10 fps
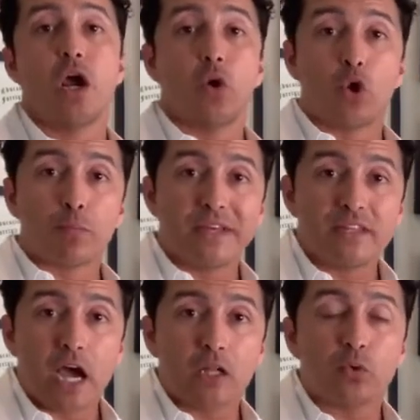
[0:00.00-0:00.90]
or
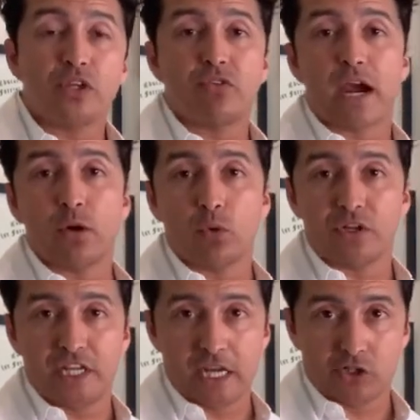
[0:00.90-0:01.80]
medullary
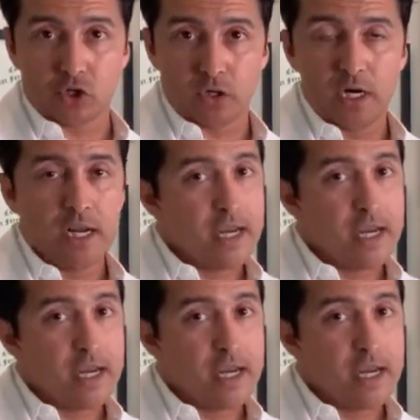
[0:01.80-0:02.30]
thyroid cancer.